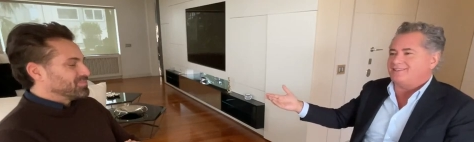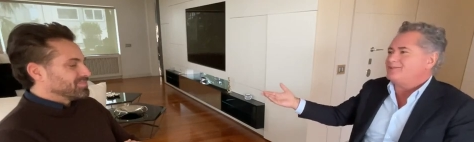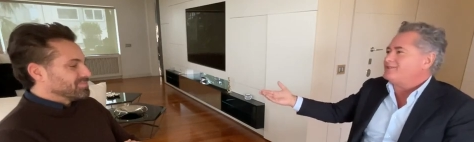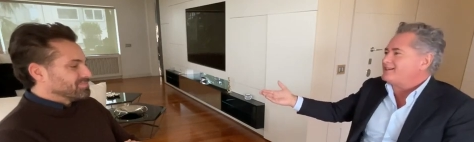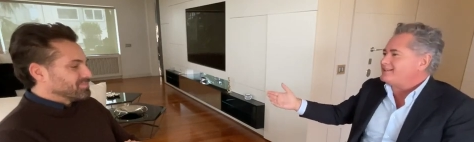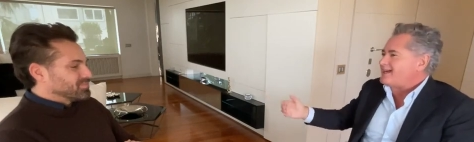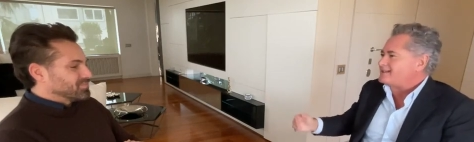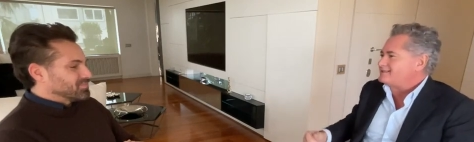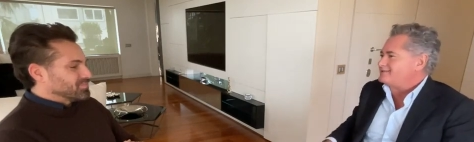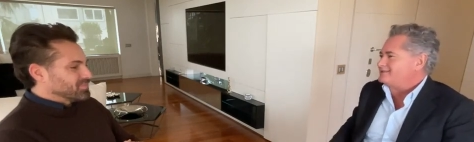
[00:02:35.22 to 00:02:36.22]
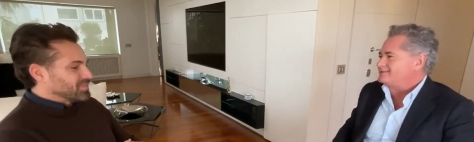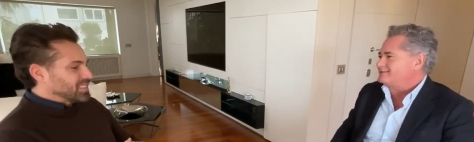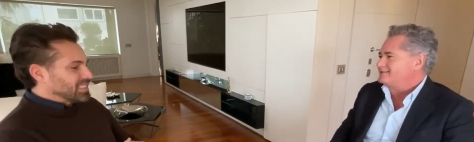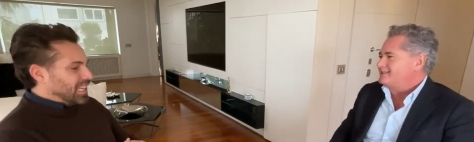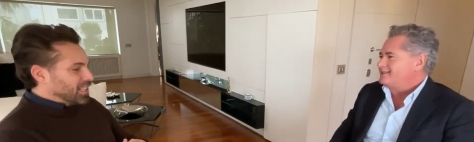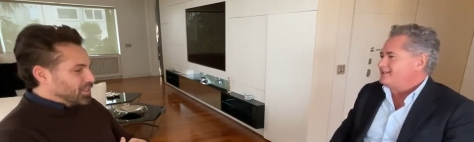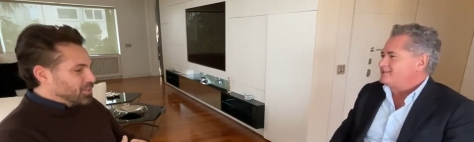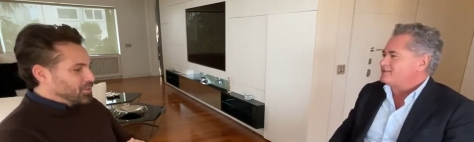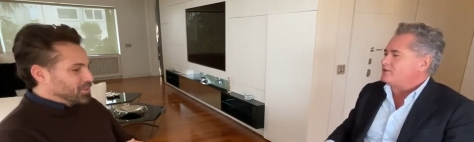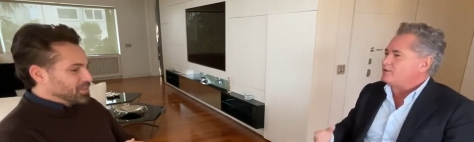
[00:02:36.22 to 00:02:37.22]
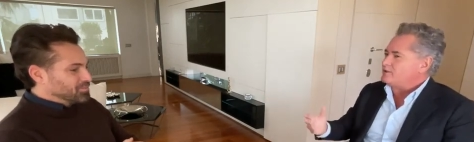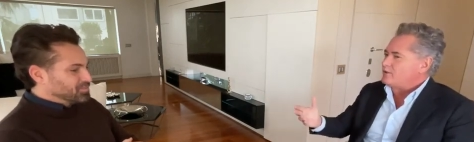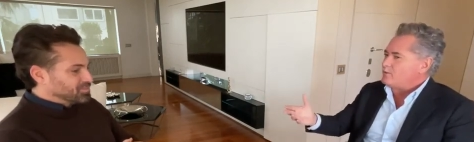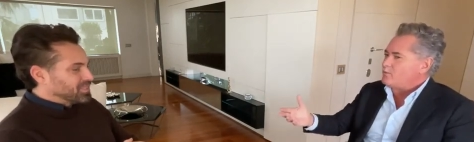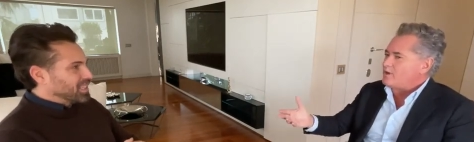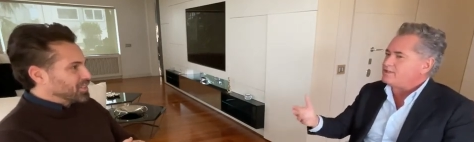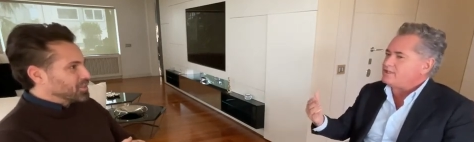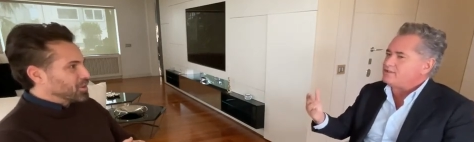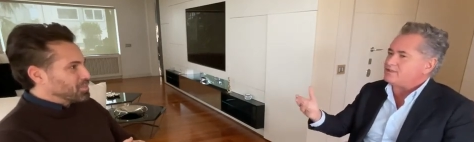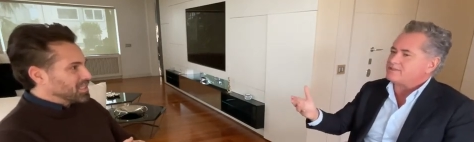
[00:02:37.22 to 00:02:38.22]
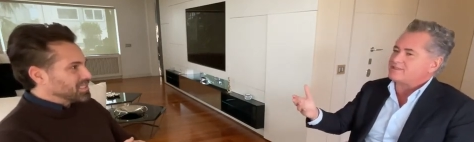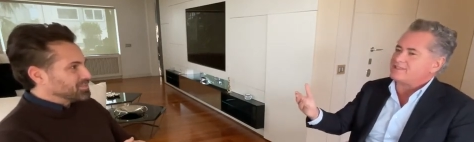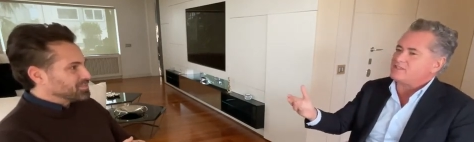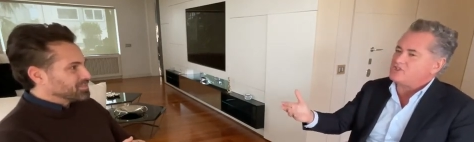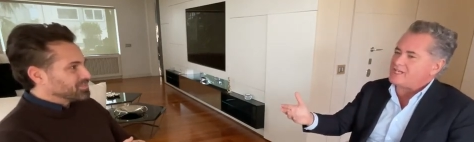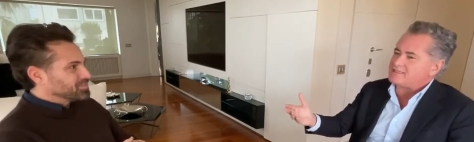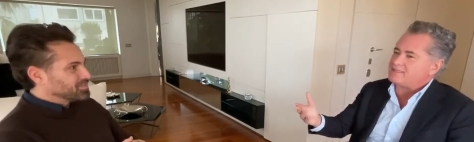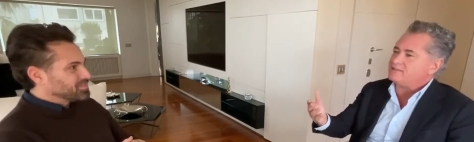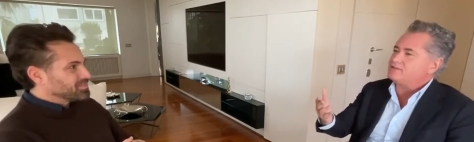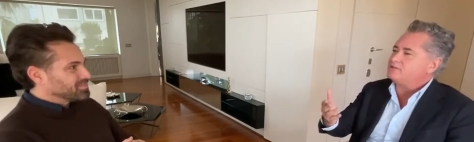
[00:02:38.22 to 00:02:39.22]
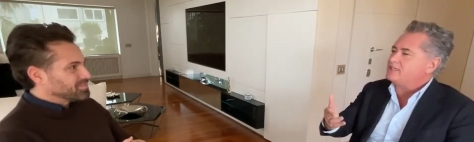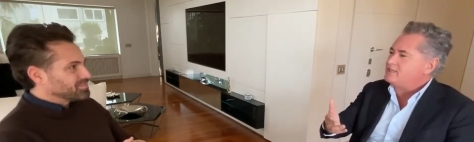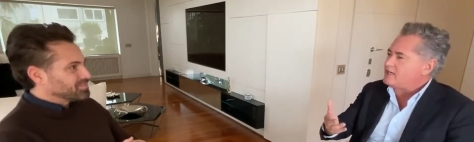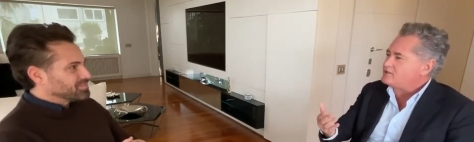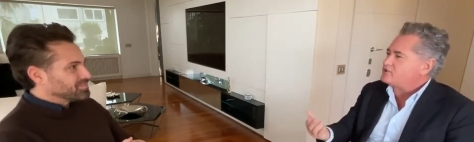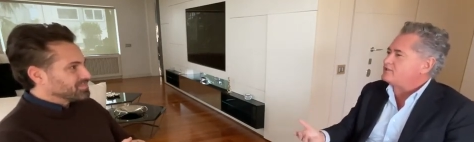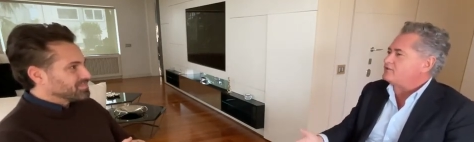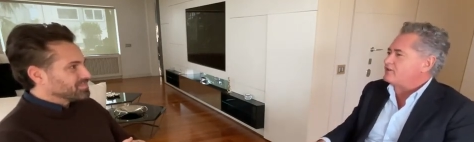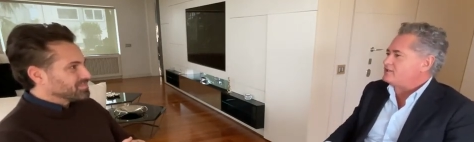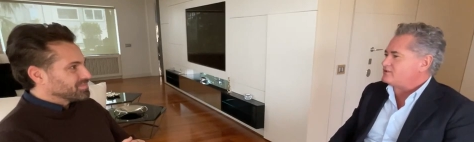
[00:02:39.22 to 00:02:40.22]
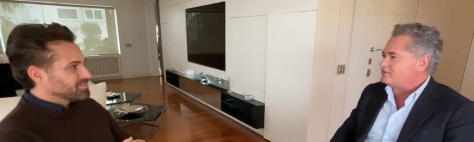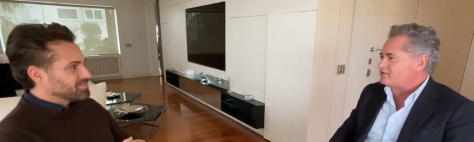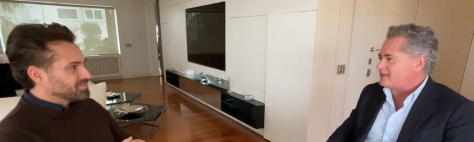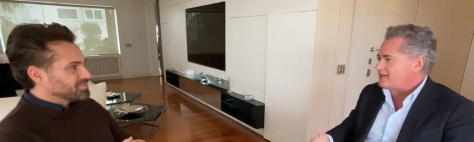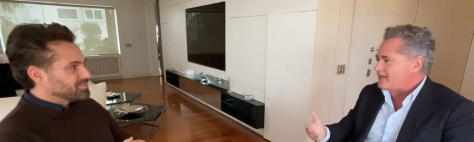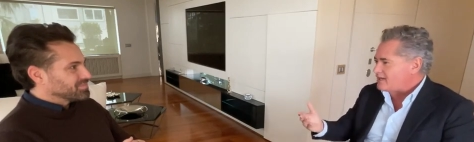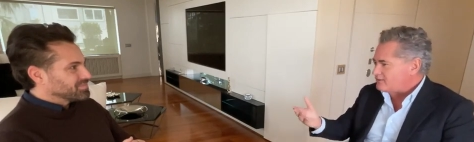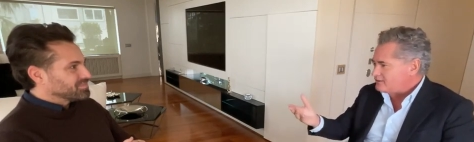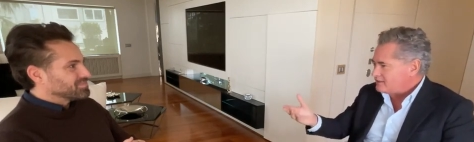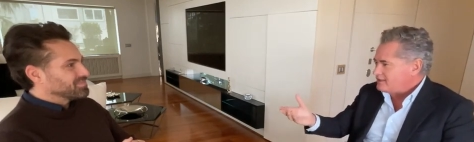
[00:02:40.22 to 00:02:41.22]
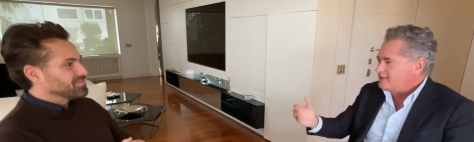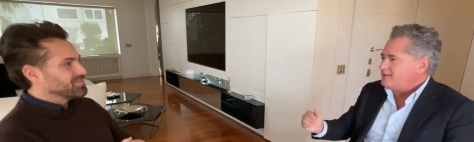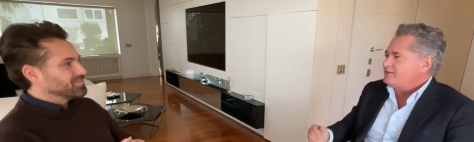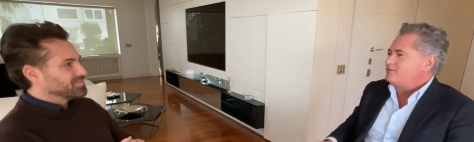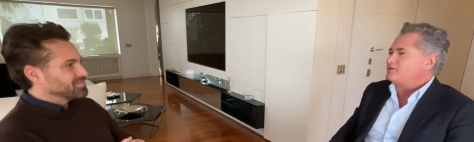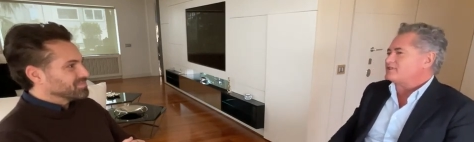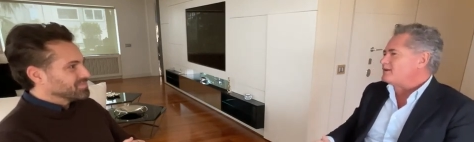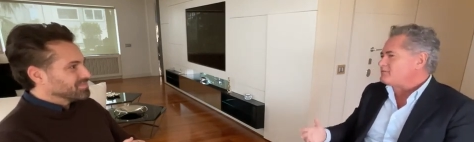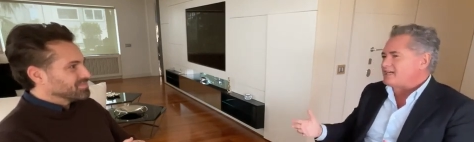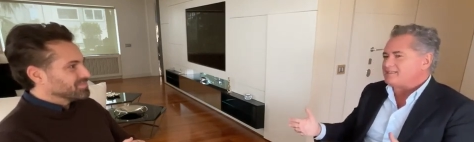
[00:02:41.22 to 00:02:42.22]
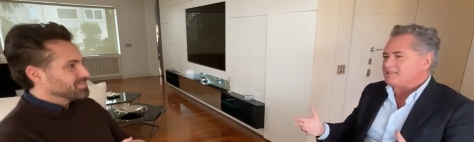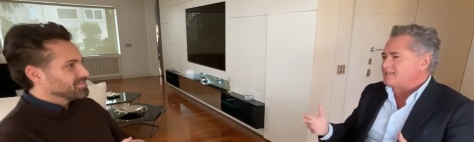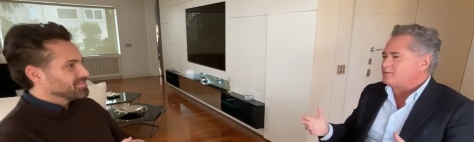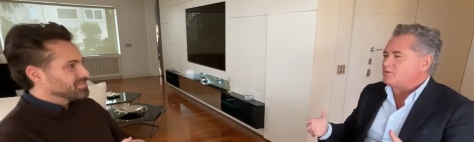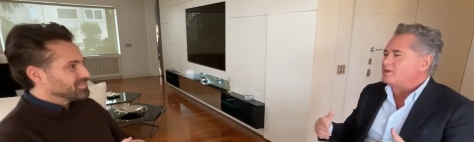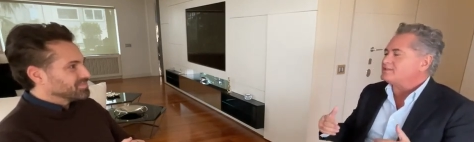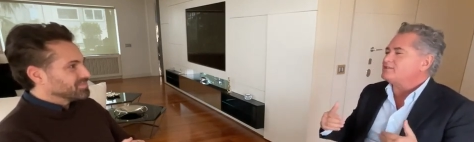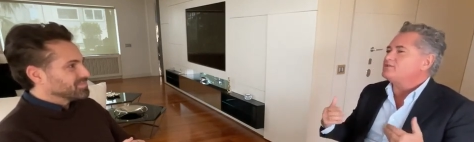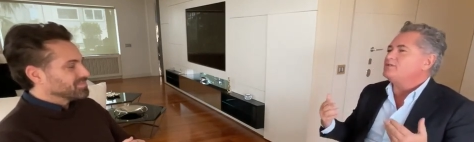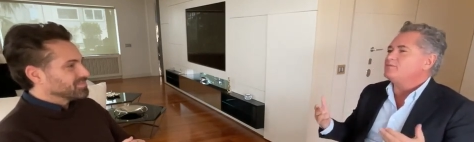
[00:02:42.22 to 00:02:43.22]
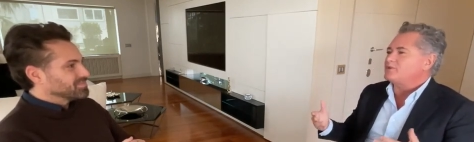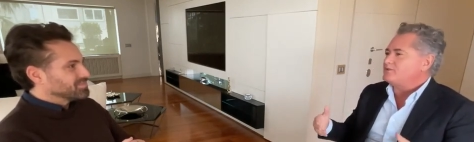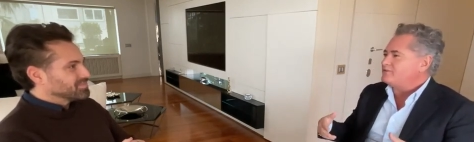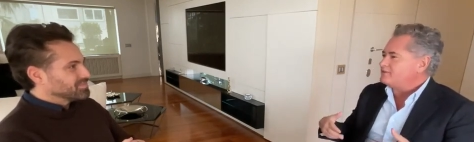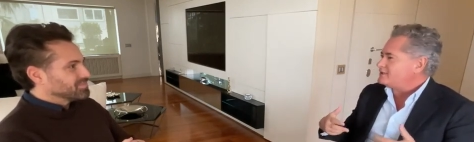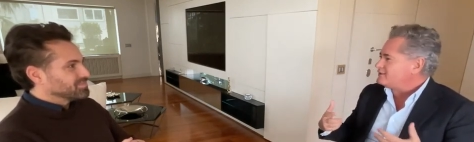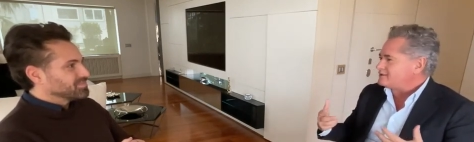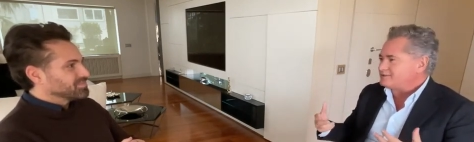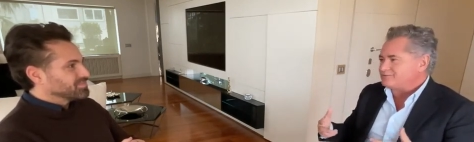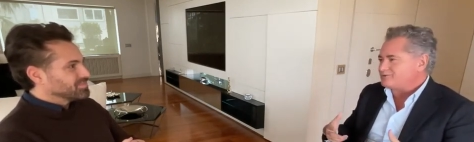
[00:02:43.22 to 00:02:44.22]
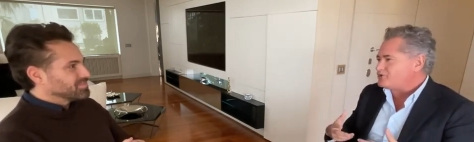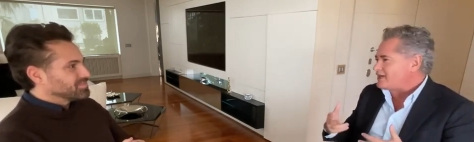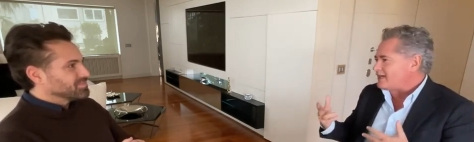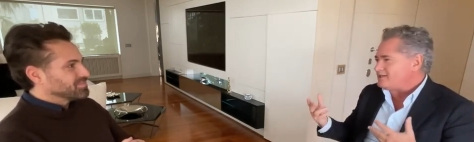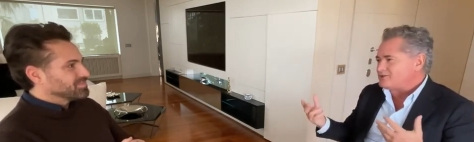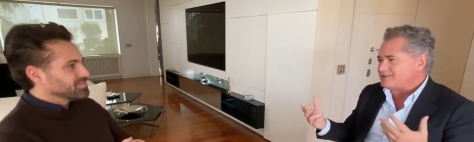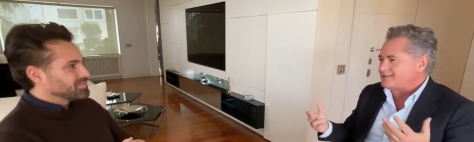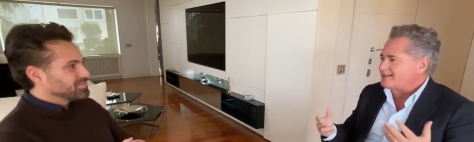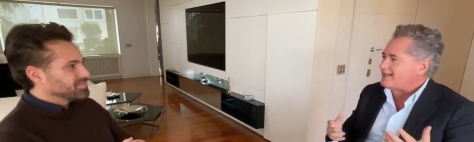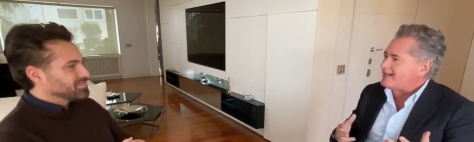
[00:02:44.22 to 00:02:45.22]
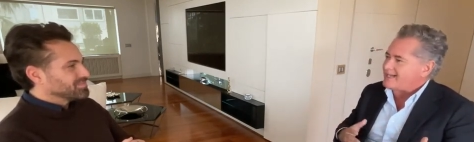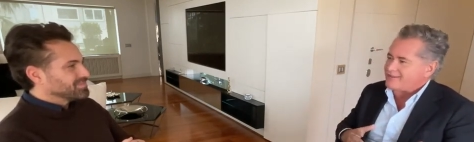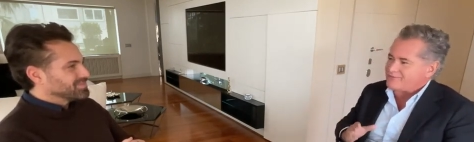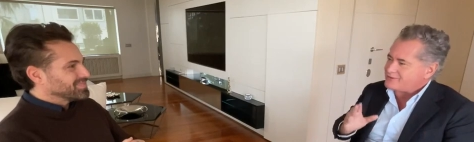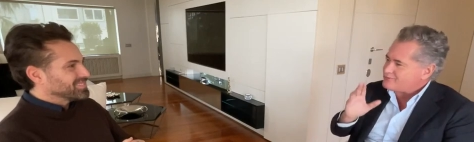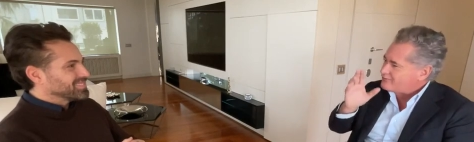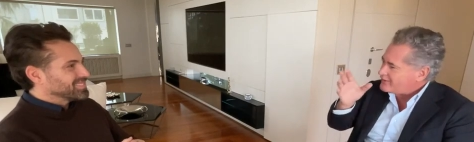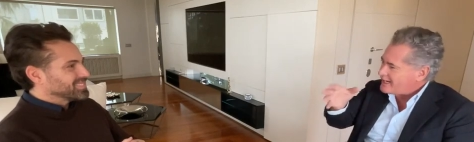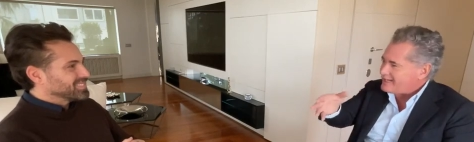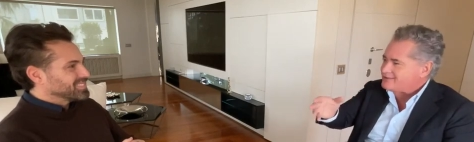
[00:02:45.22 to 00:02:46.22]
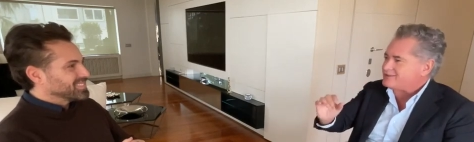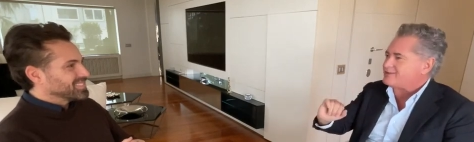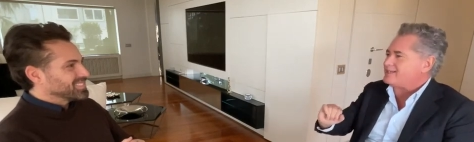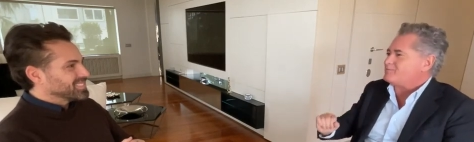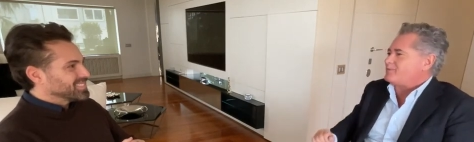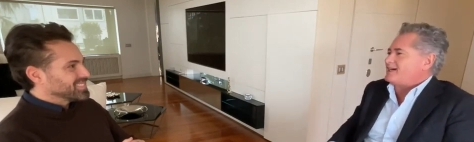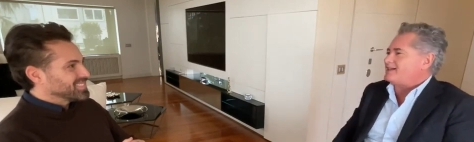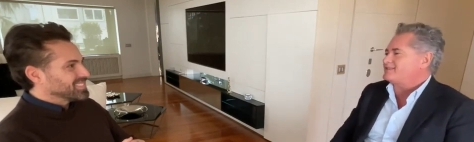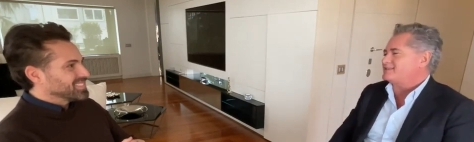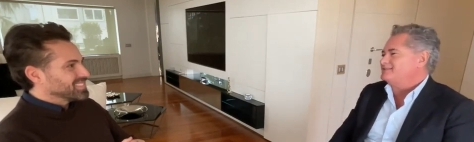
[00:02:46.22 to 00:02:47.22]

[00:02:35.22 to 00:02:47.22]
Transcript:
Speaker 1: you are an actor. Thank you. So, Thank what you. your suggestion to the young generation right now? For somebody that wanted to improve, you know, change their life, find the right path,